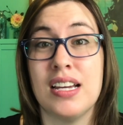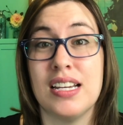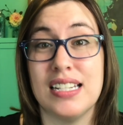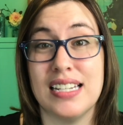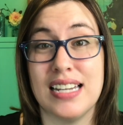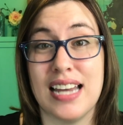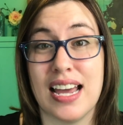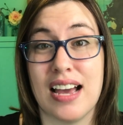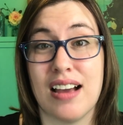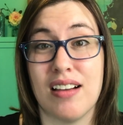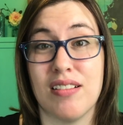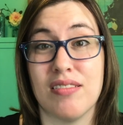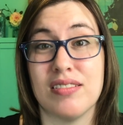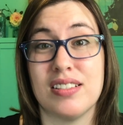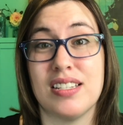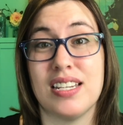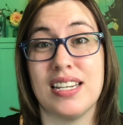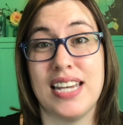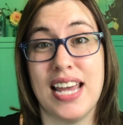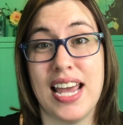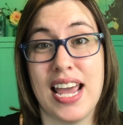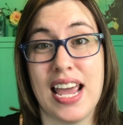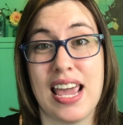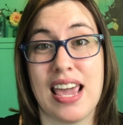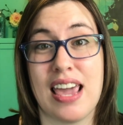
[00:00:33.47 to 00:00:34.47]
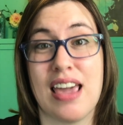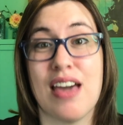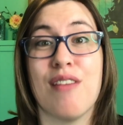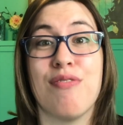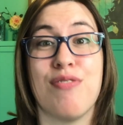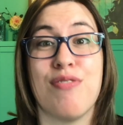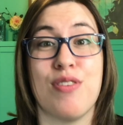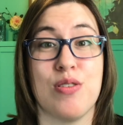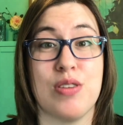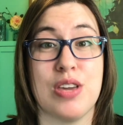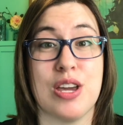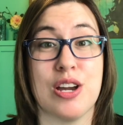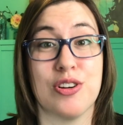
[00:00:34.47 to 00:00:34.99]
Now, today, a
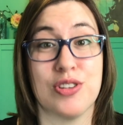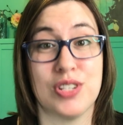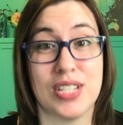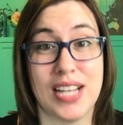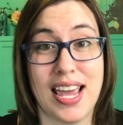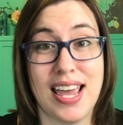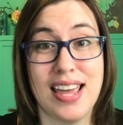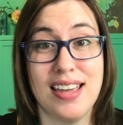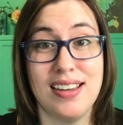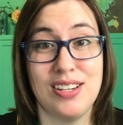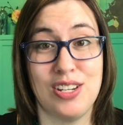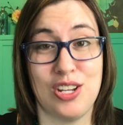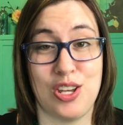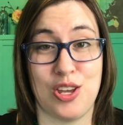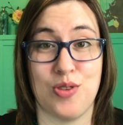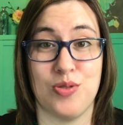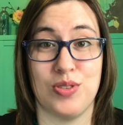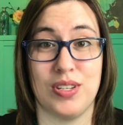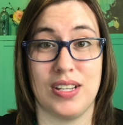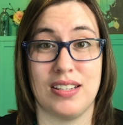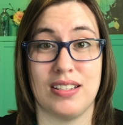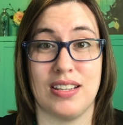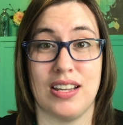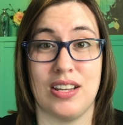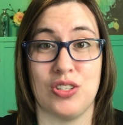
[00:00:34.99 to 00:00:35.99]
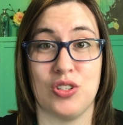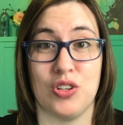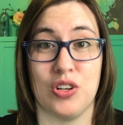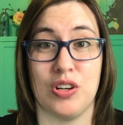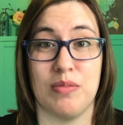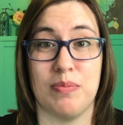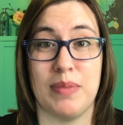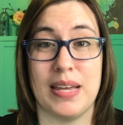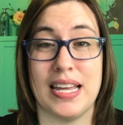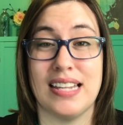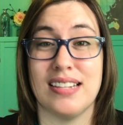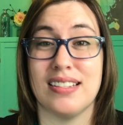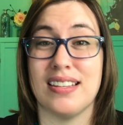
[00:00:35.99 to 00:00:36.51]
few years into using sensory
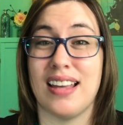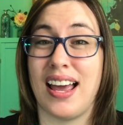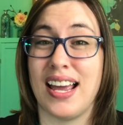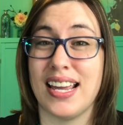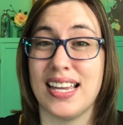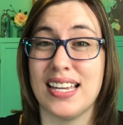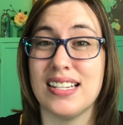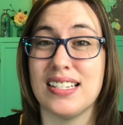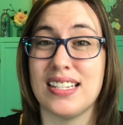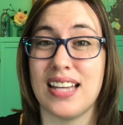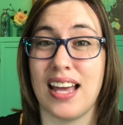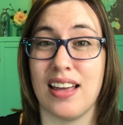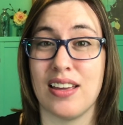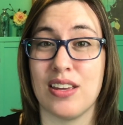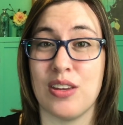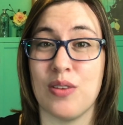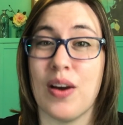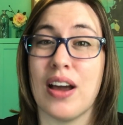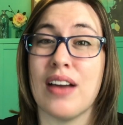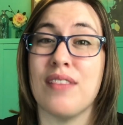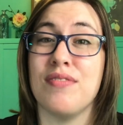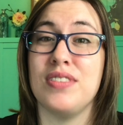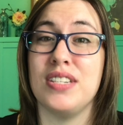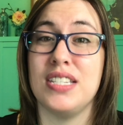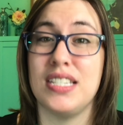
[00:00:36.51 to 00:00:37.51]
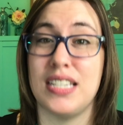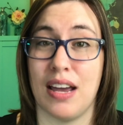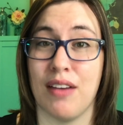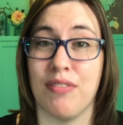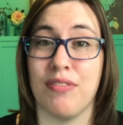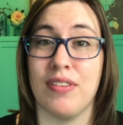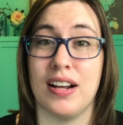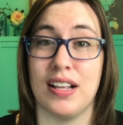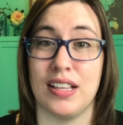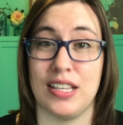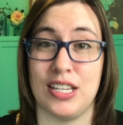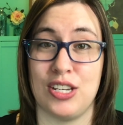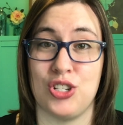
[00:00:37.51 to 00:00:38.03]
bends, I can tell you I've
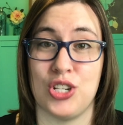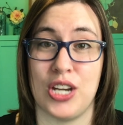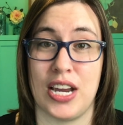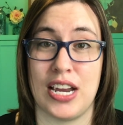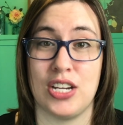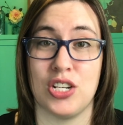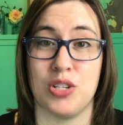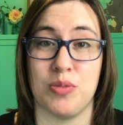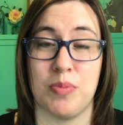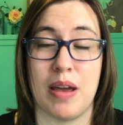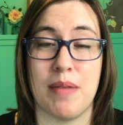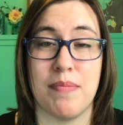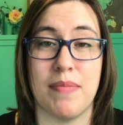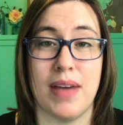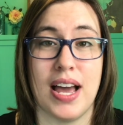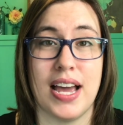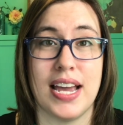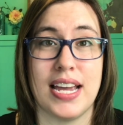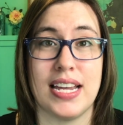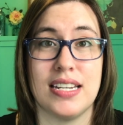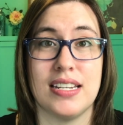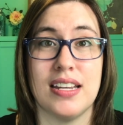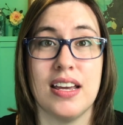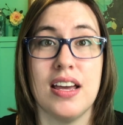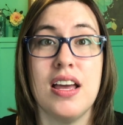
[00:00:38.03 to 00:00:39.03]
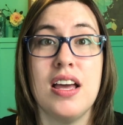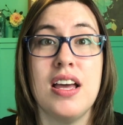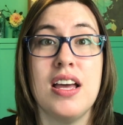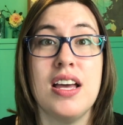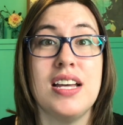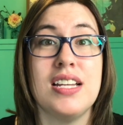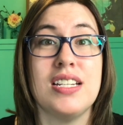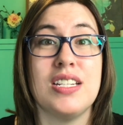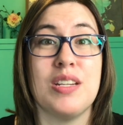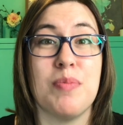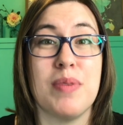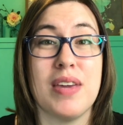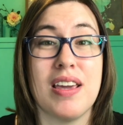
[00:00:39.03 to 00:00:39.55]
definitely changed my mind.
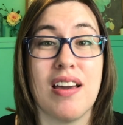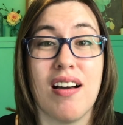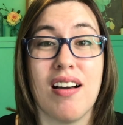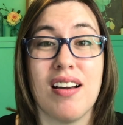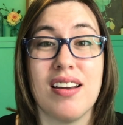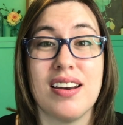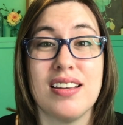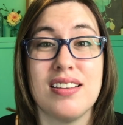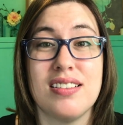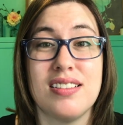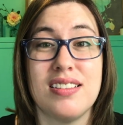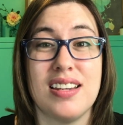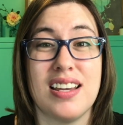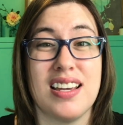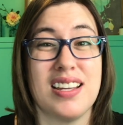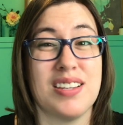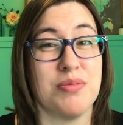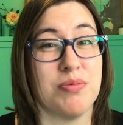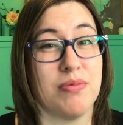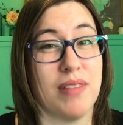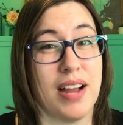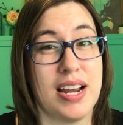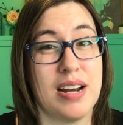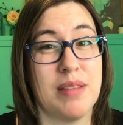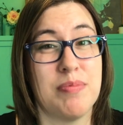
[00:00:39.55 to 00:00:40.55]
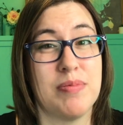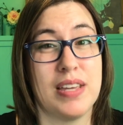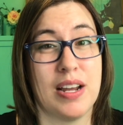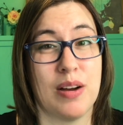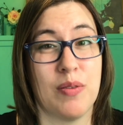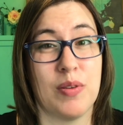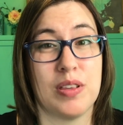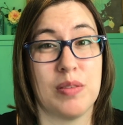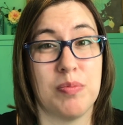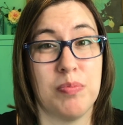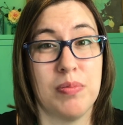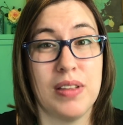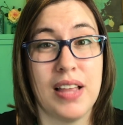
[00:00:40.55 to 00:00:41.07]
To be honest, it's right up there
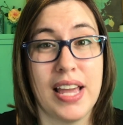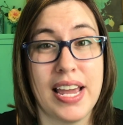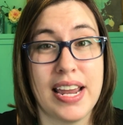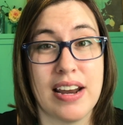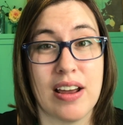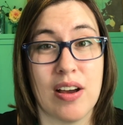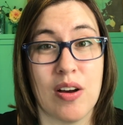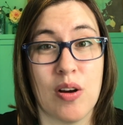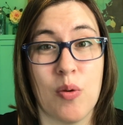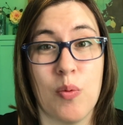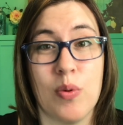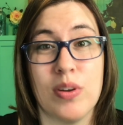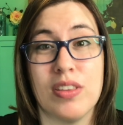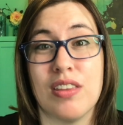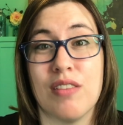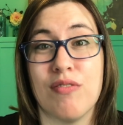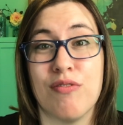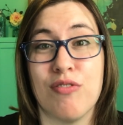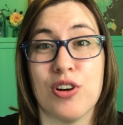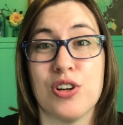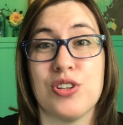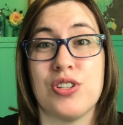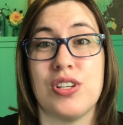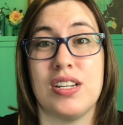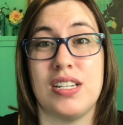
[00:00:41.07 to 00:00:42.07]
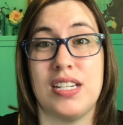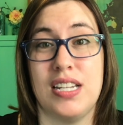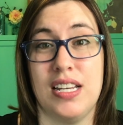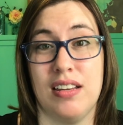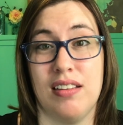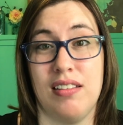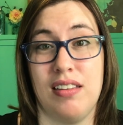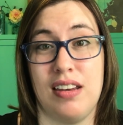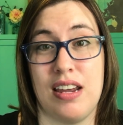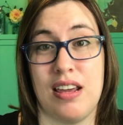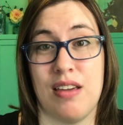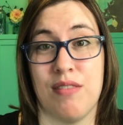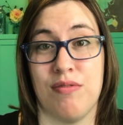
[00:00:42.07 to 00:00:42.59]
with Play-Doh with the
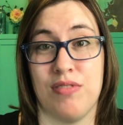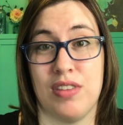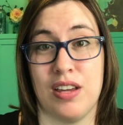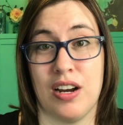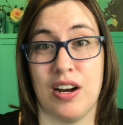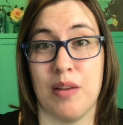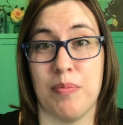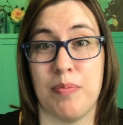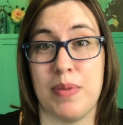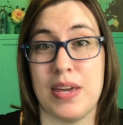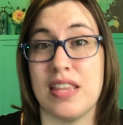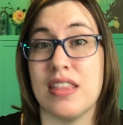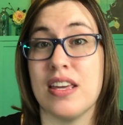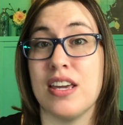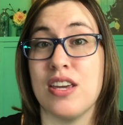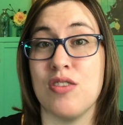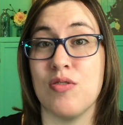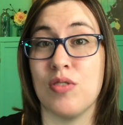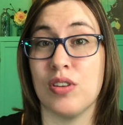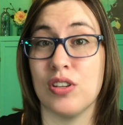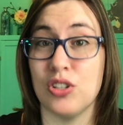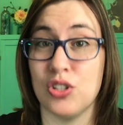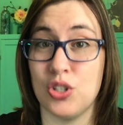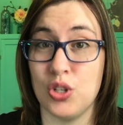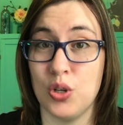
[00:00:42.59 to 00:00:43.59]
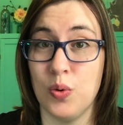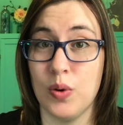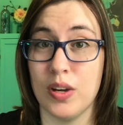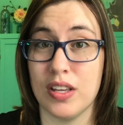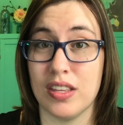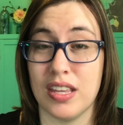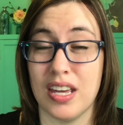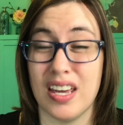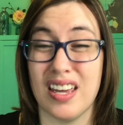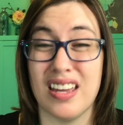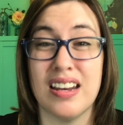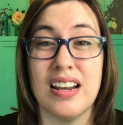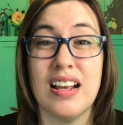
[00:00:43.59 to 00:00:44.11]
versatility of therapy that you can do
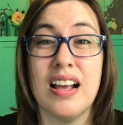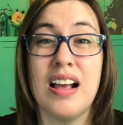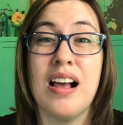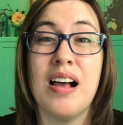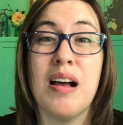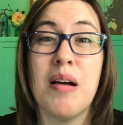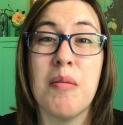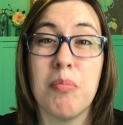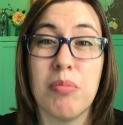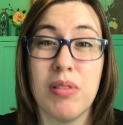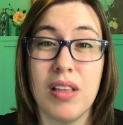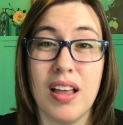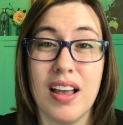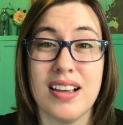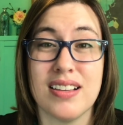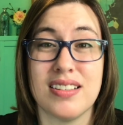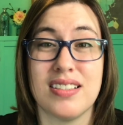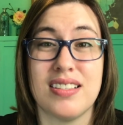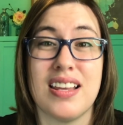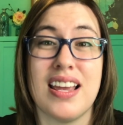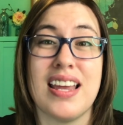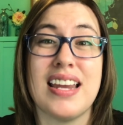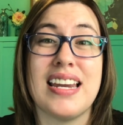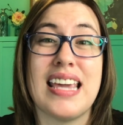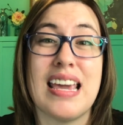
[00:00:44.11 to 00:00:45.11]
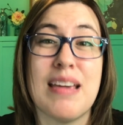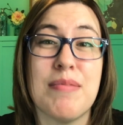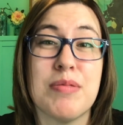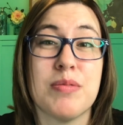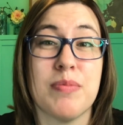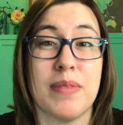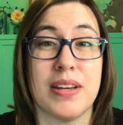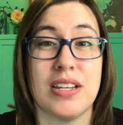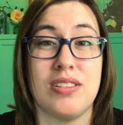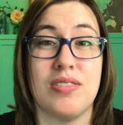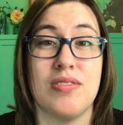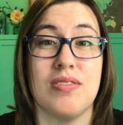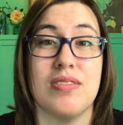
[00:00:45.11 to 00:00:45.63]
with it. Plus, it keeps
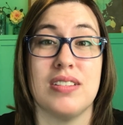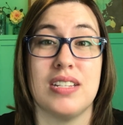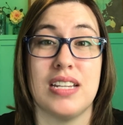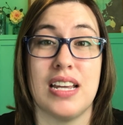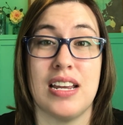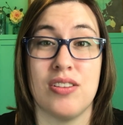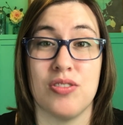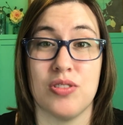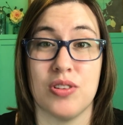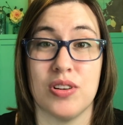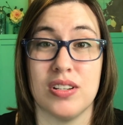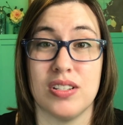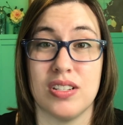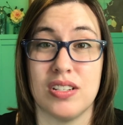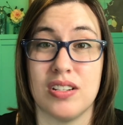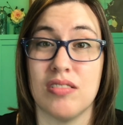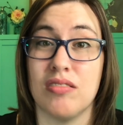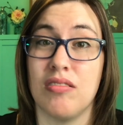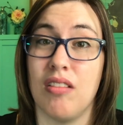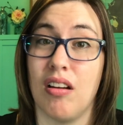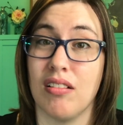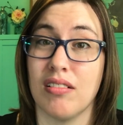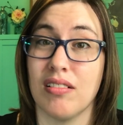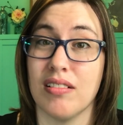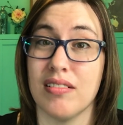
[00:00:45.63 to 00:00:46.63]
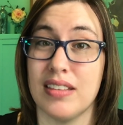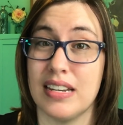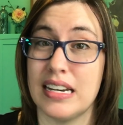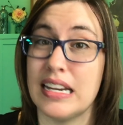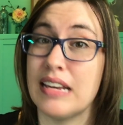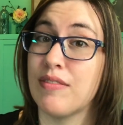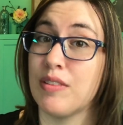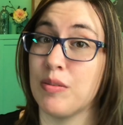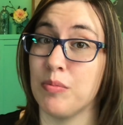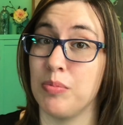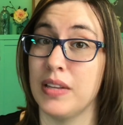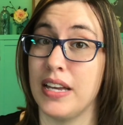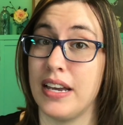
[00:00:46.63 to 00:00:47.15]
my students' interest longer than
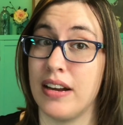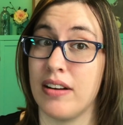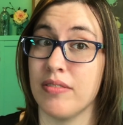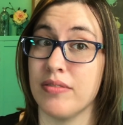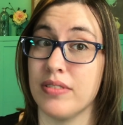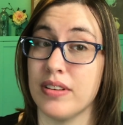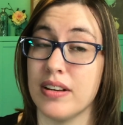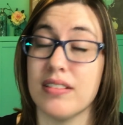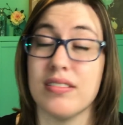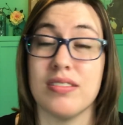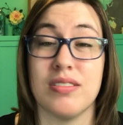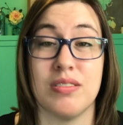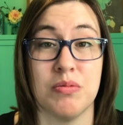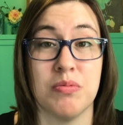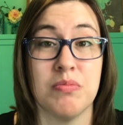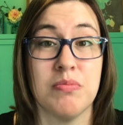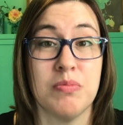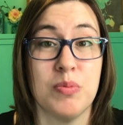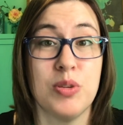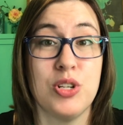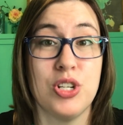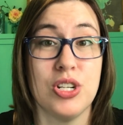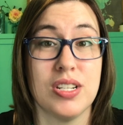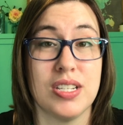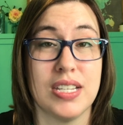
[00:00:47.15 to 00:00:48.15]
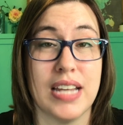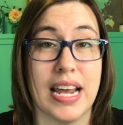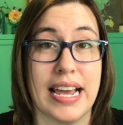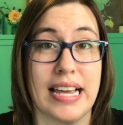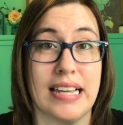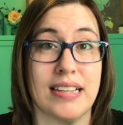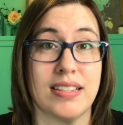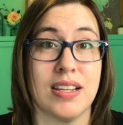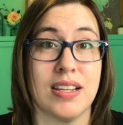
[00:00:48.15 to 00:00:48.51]
even Play-Doh does, which is saying